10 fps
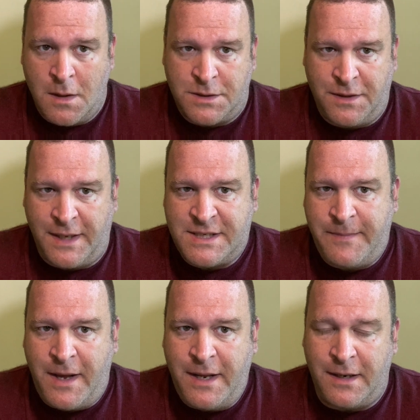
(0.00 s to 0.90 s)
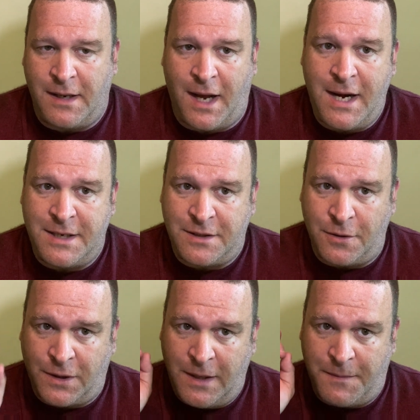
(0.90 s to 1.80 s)
So that's about it. I need to
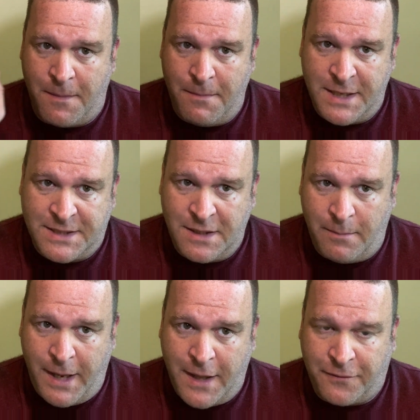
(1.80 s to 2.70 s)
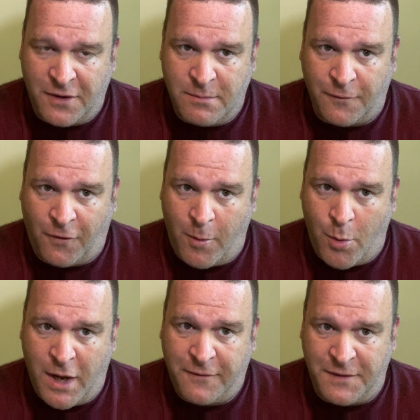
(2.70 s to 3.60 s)
go clean up the mess in the bathroom before my
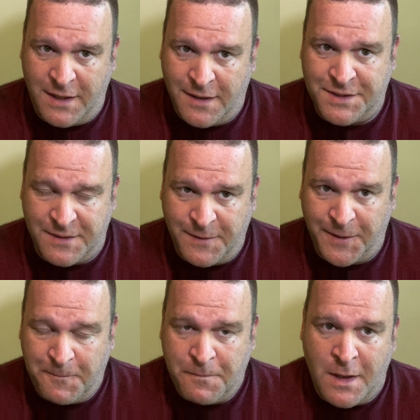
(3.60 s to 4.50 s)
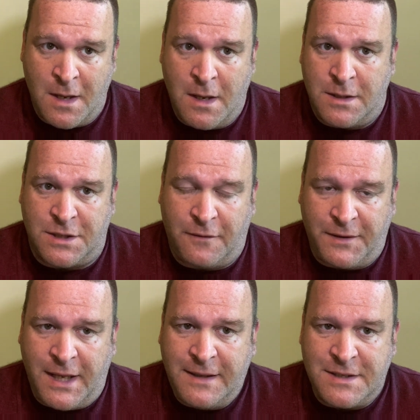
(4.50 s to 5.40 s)
wife yells at me. So if
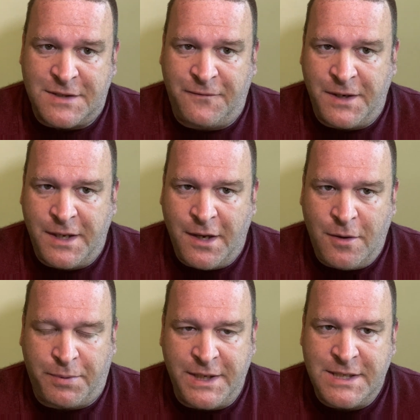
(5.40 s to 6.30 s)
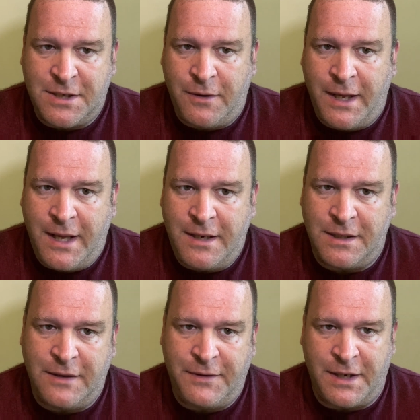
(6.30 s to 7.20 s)
you like this video, please go ahead
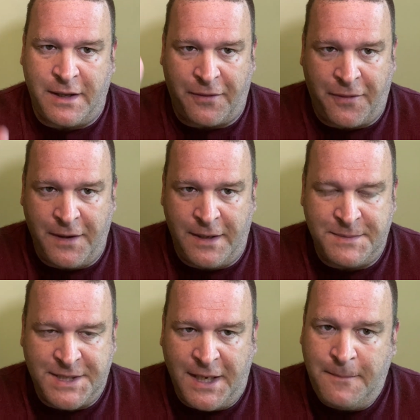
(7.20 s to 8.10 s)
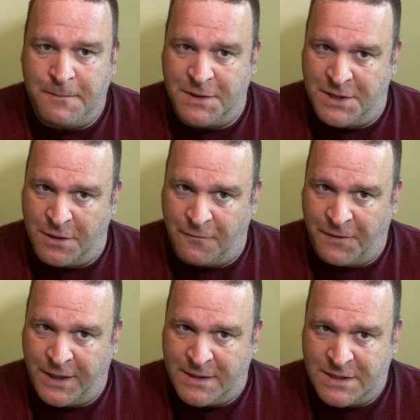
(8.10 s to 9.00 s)
and give it a thumbs up. Don't
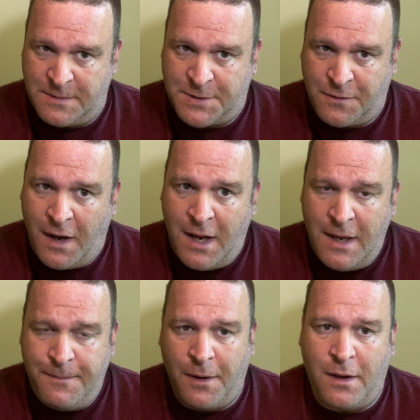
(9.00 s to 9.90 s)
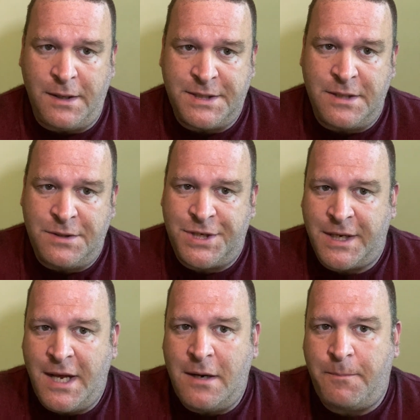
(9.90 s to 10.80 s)
forget to subscribe. Also,
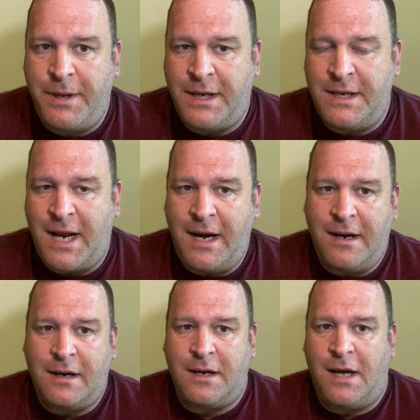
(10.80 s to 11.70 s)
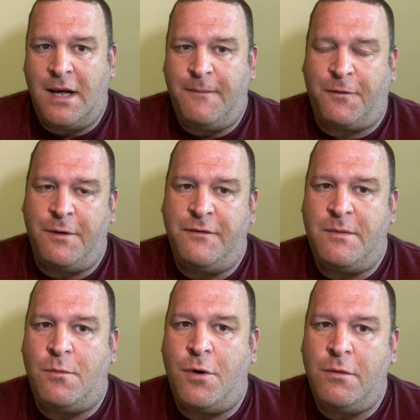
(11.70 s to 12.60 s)
check out PickyDaddy.com for even
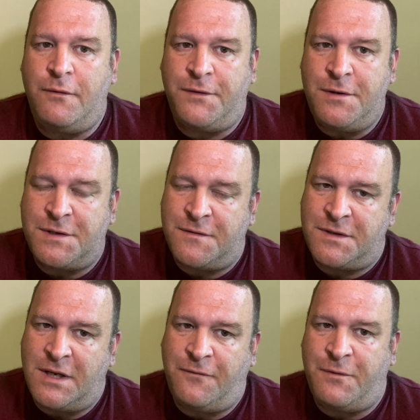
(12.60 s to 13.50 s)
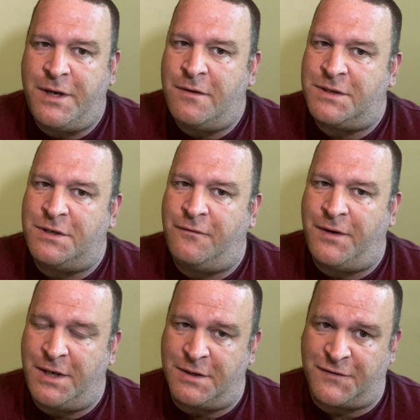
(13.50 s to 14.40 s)
more reviews of stuff we don't do
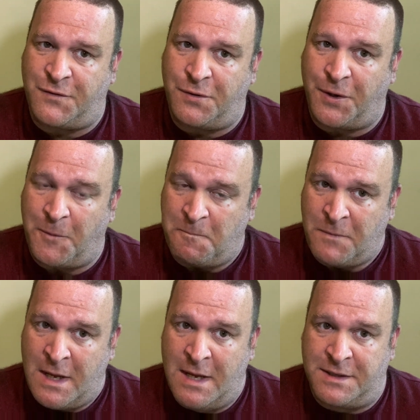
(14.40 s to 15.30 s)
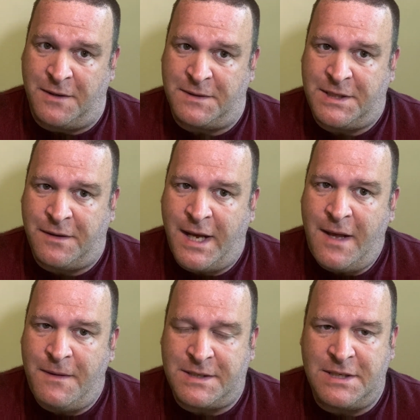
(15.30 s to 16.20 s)
videos for. So until
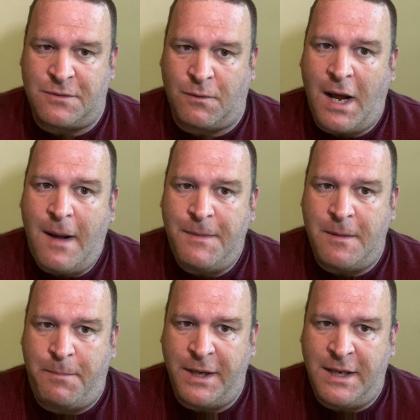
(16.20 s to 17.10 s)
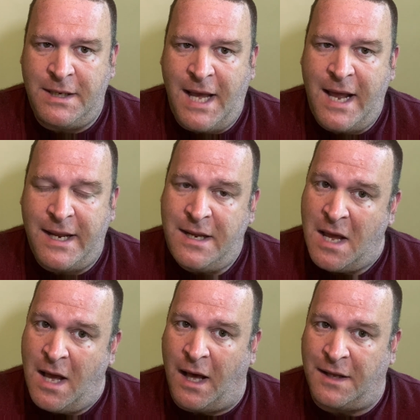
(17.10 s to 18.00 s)
then, this is Rob the Picky Daddy.
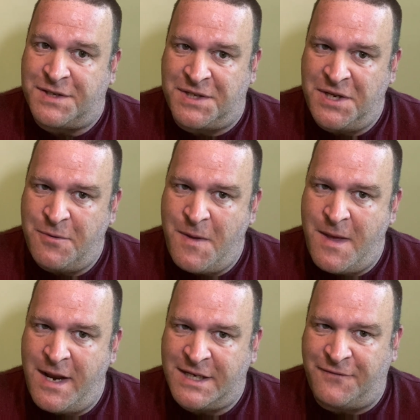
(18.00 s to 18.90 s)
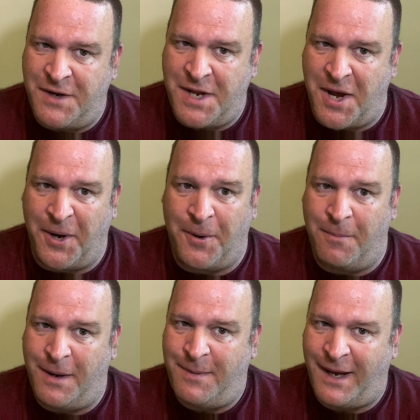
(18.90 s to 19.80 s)
I'll see you in the next video.
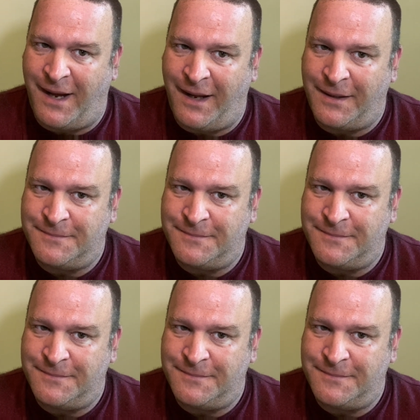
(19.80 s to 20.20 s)
Bye-bye.